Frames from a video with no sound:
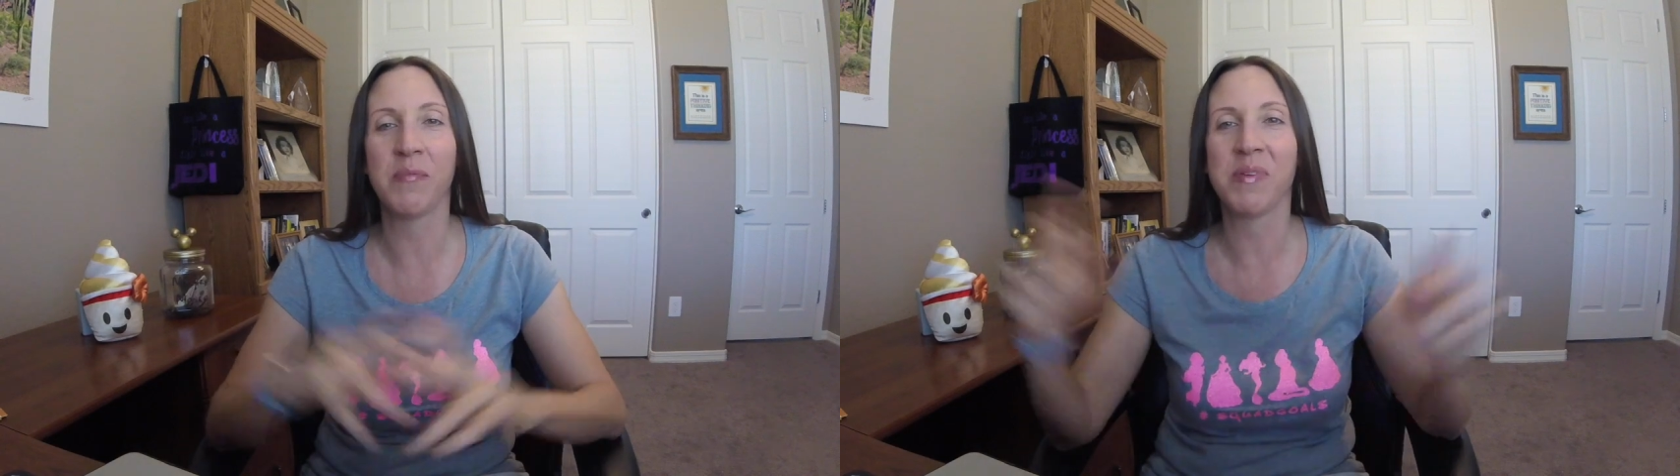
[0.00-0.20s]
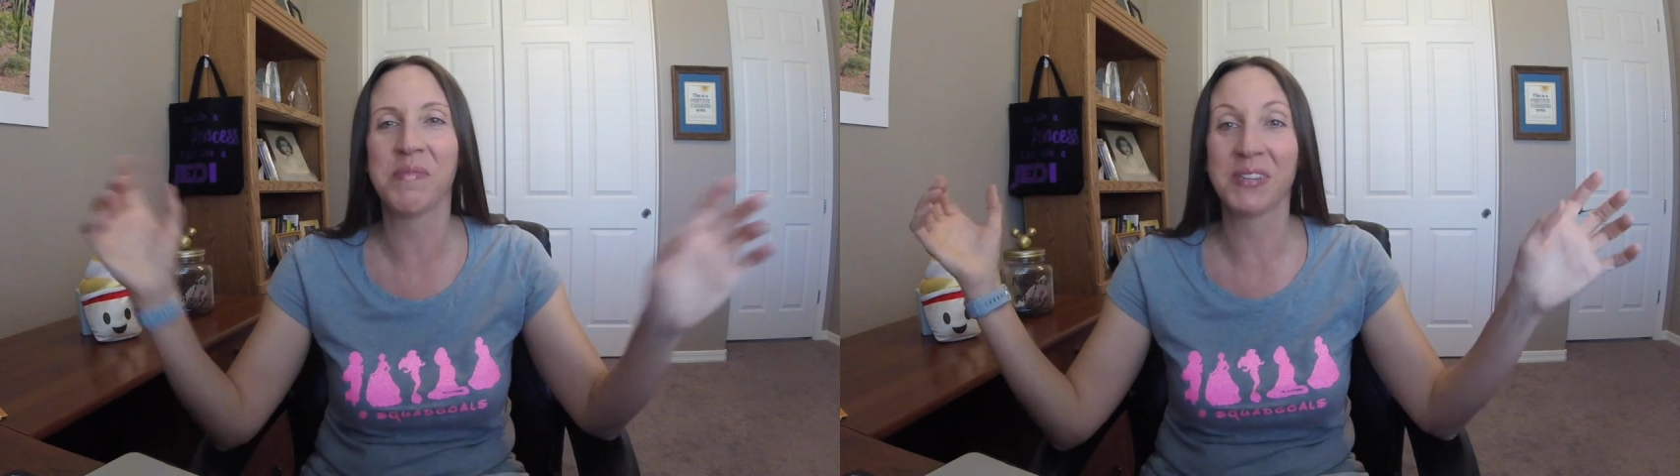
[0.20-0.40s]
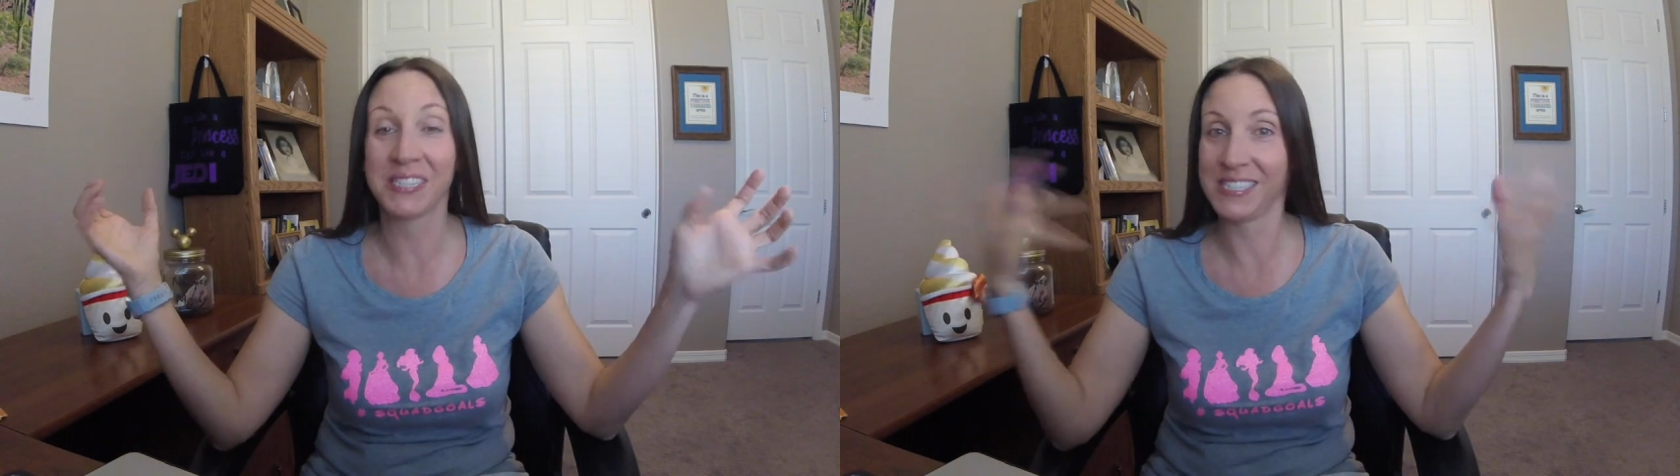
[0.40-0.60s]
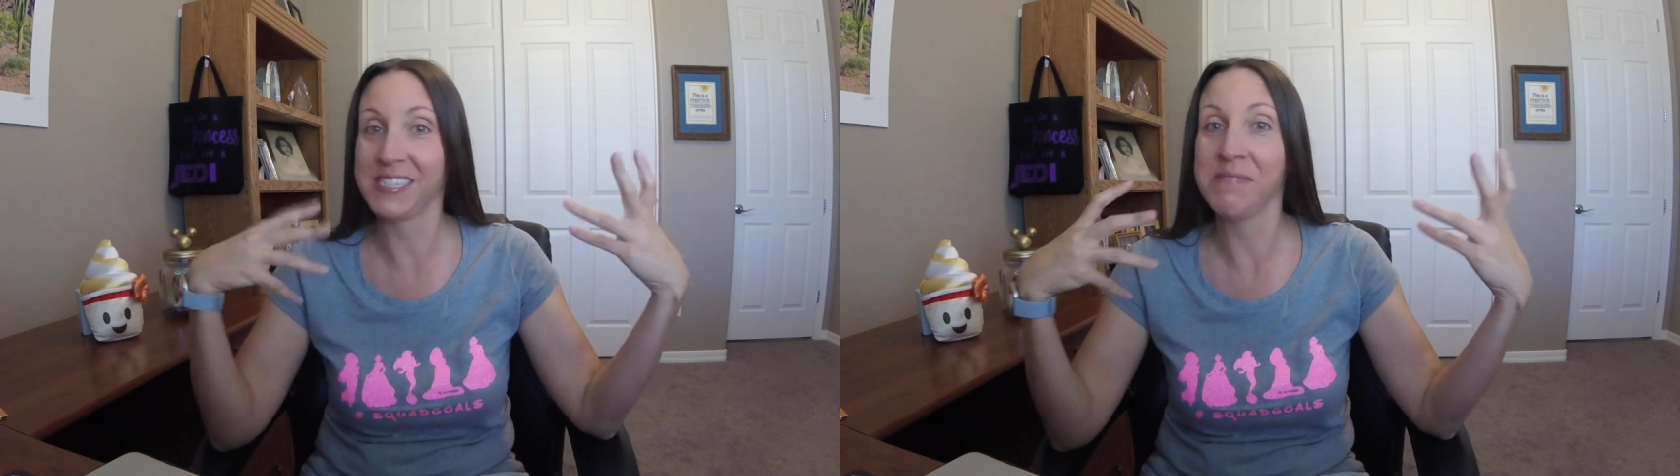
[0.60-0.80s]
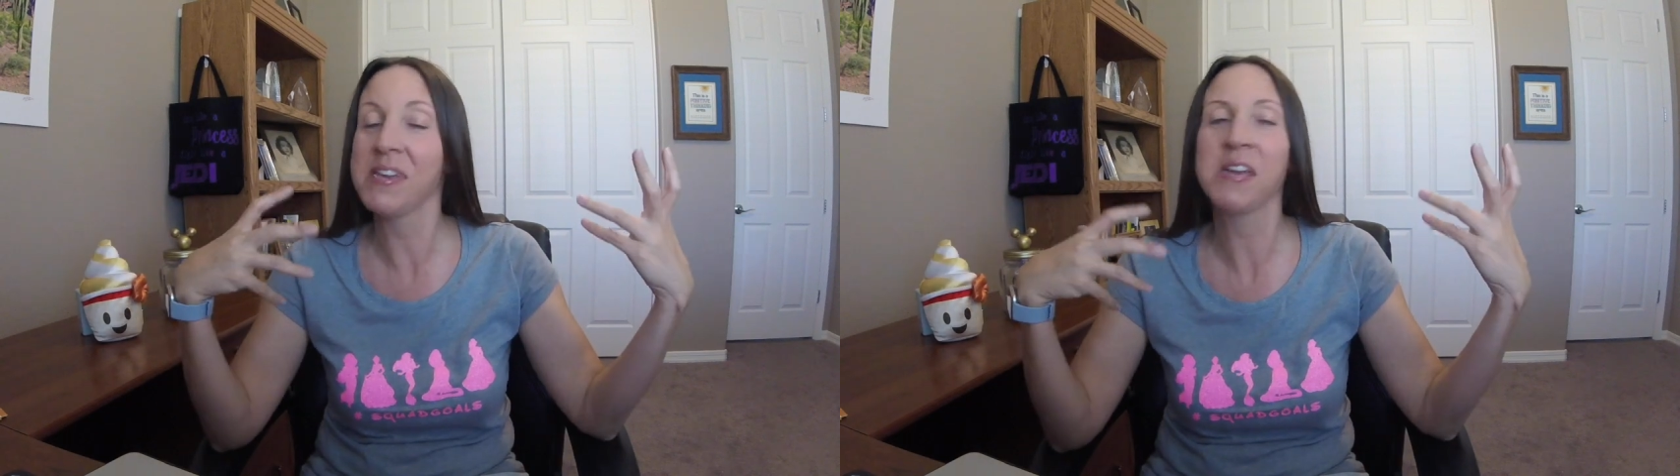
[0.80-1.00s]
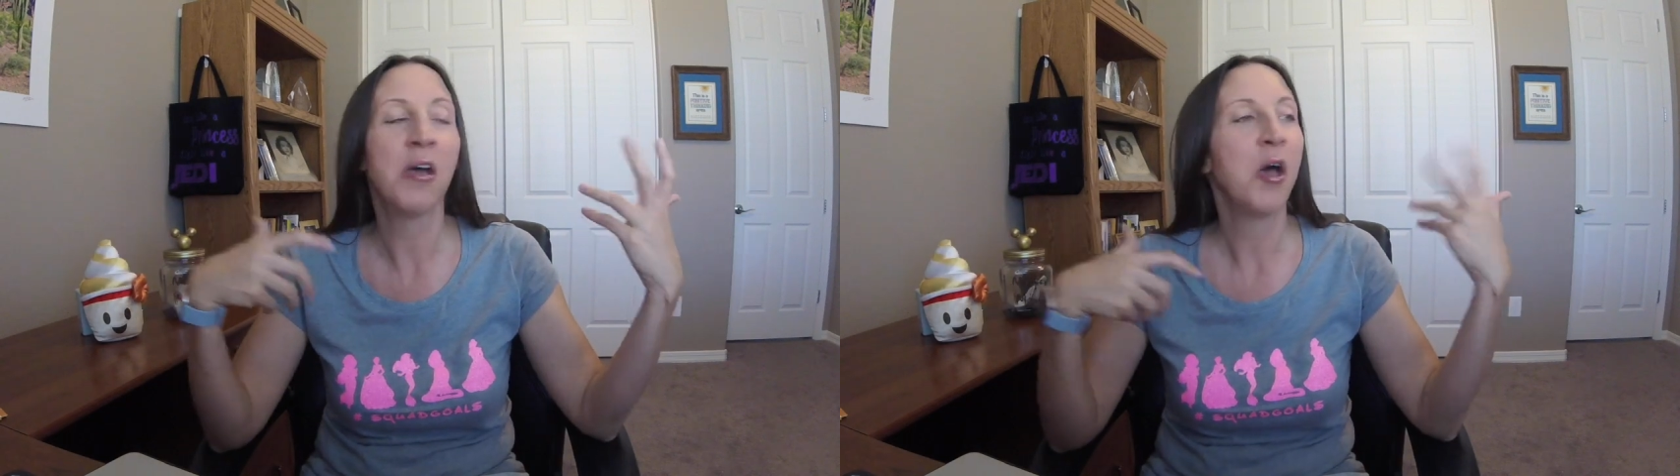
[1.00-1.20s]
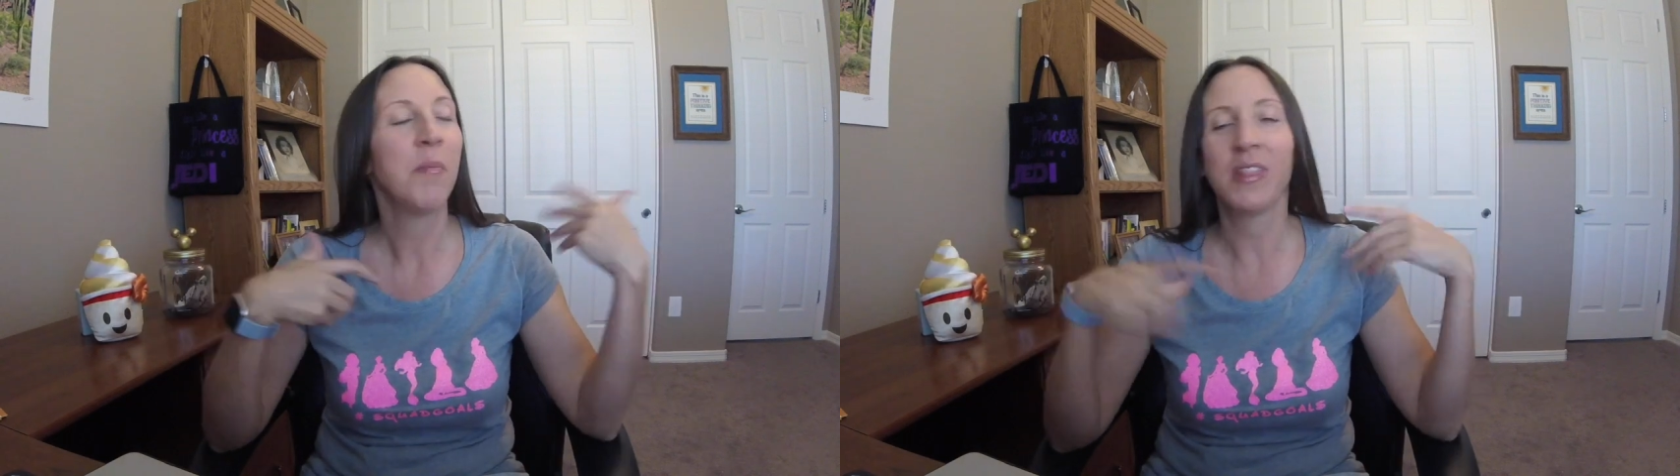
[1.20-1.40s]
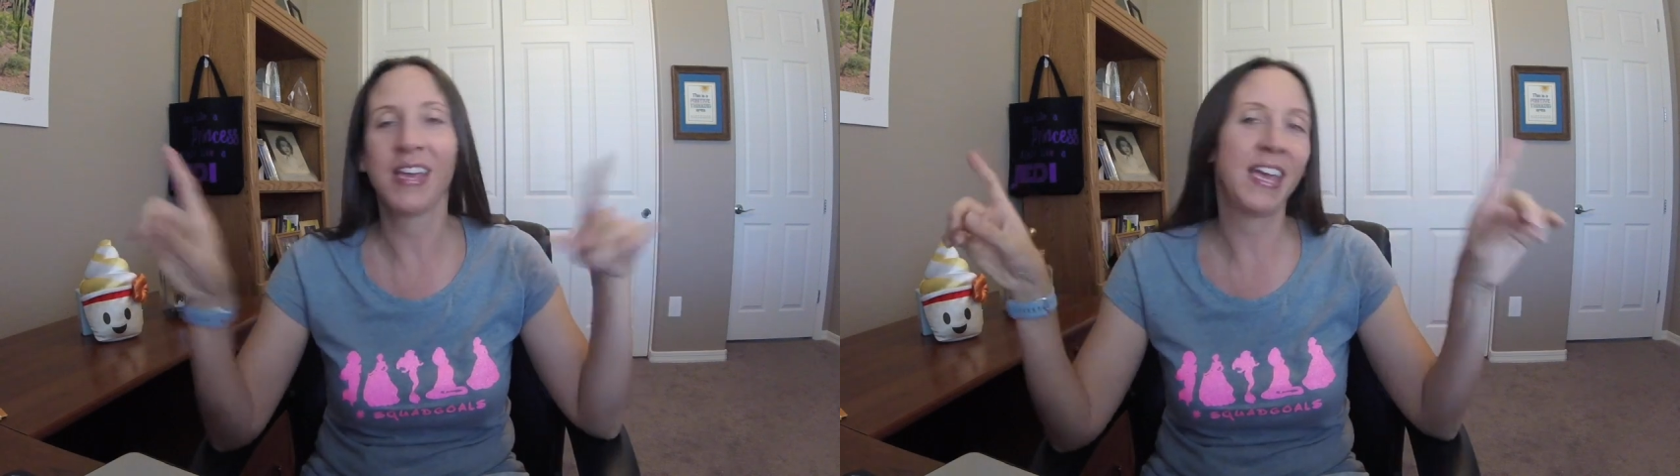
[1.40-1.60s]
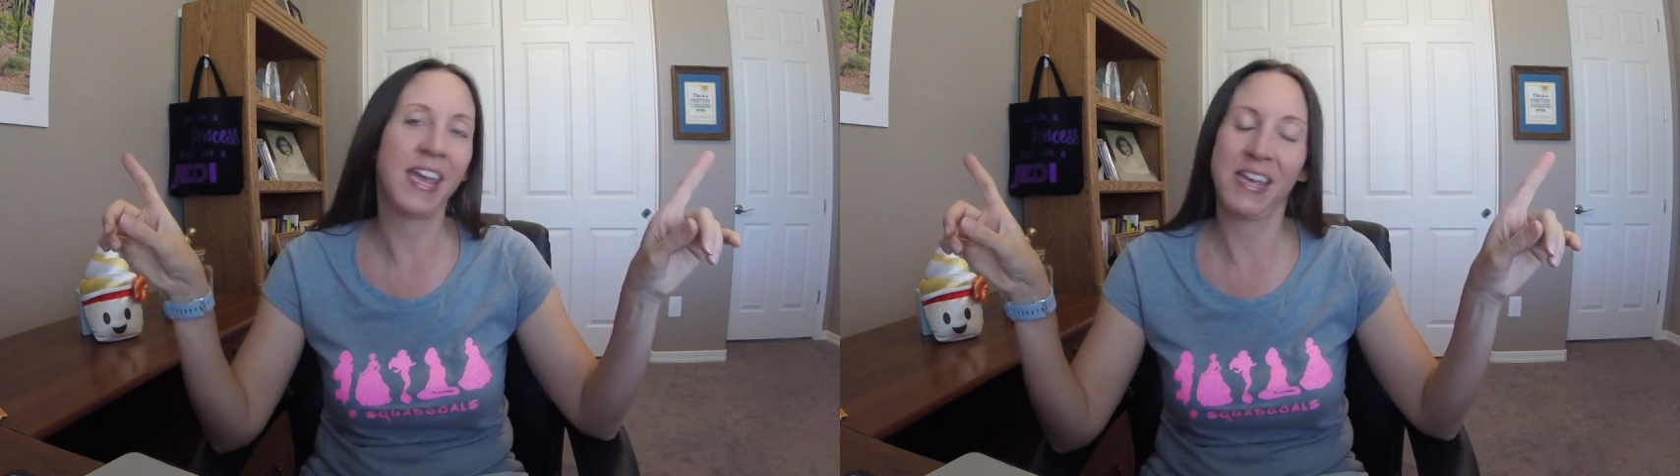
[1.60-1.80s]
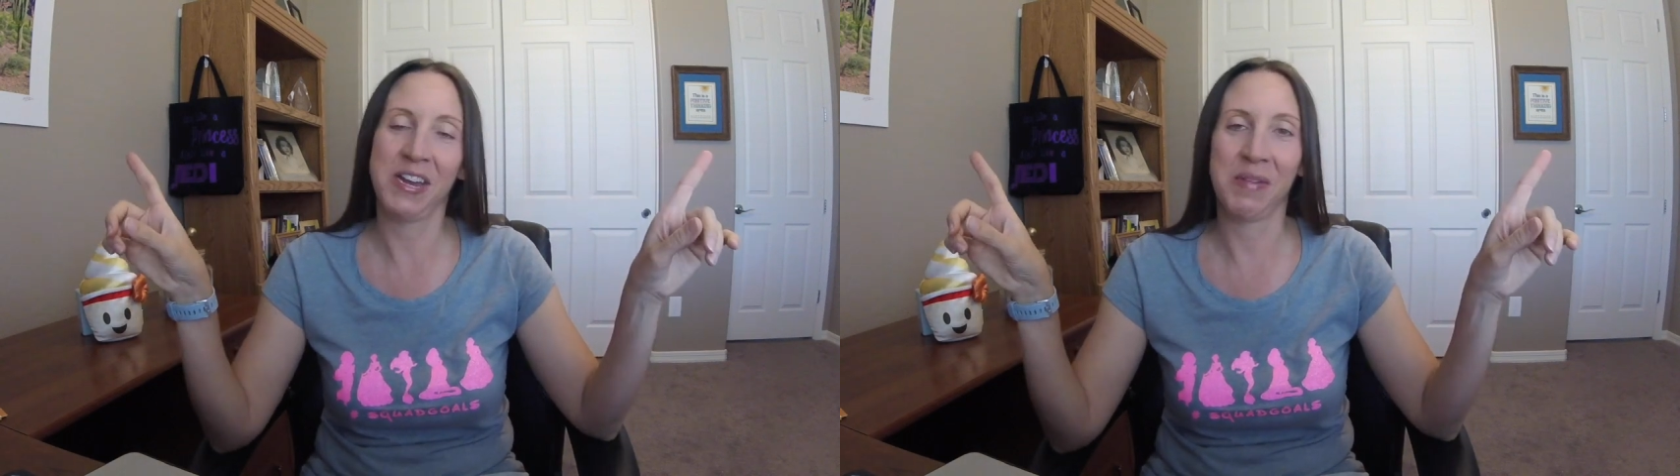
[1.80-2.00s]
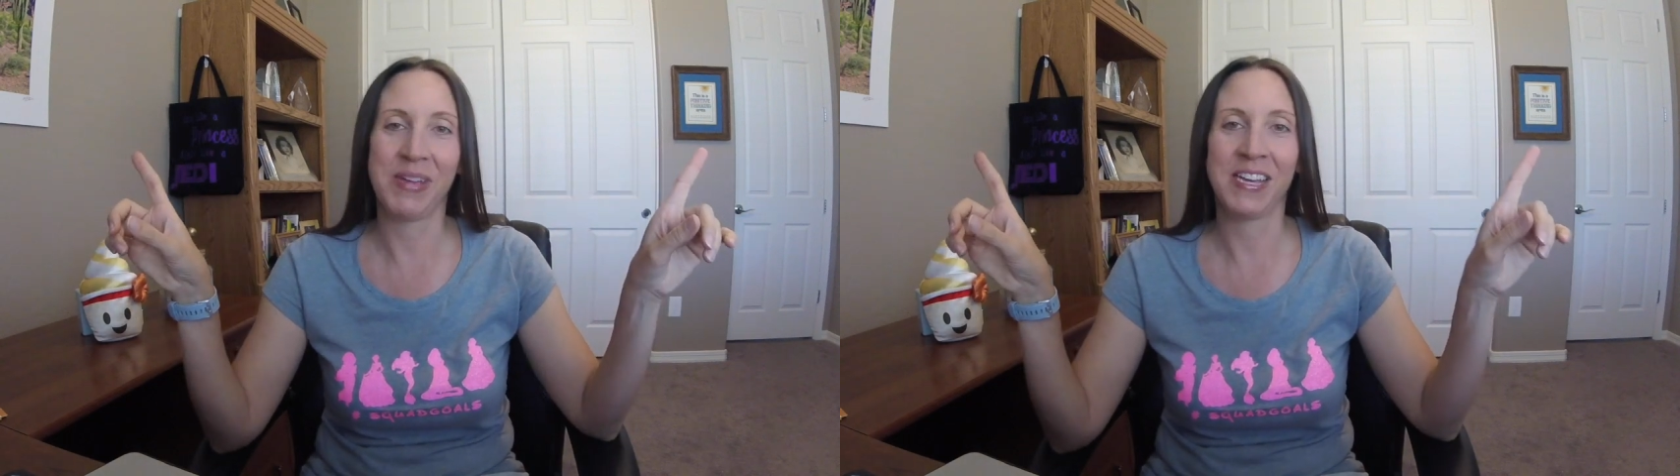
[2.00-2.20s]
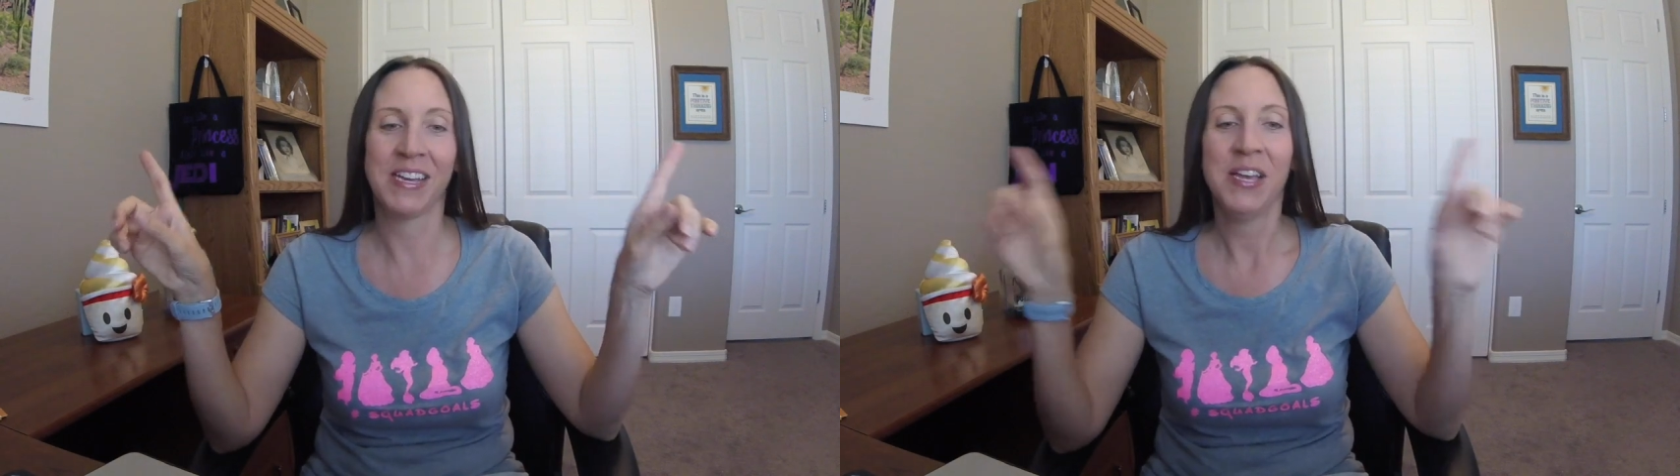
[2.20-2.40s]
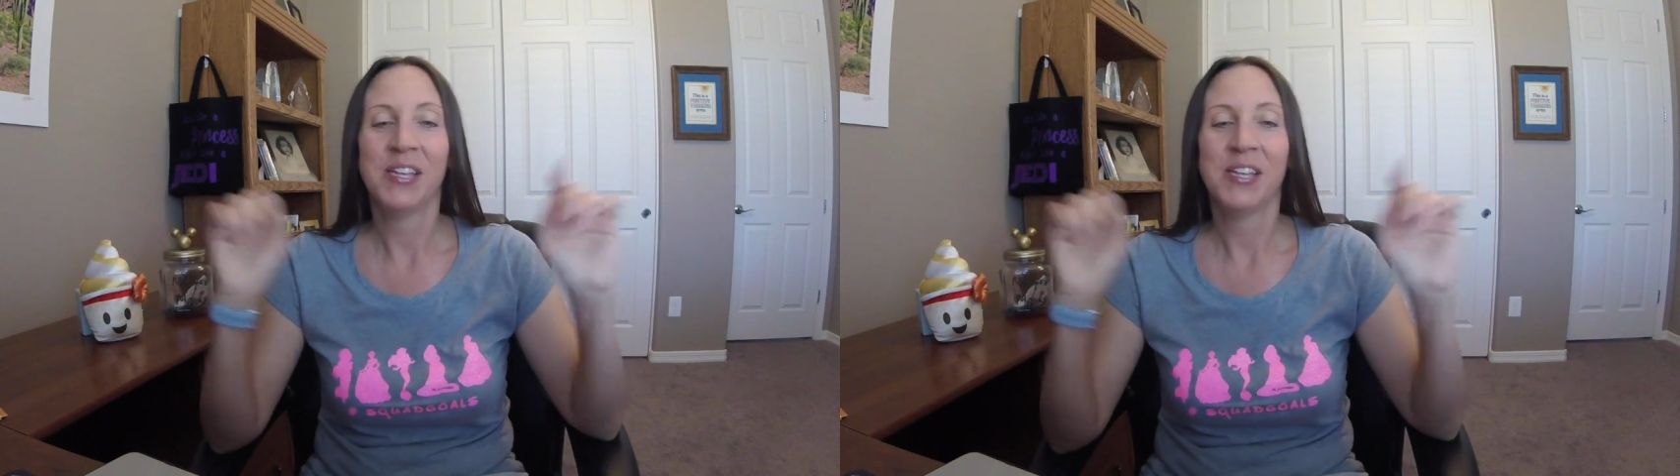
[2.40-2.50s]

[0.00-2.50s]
And people can see me, but they can't hear me.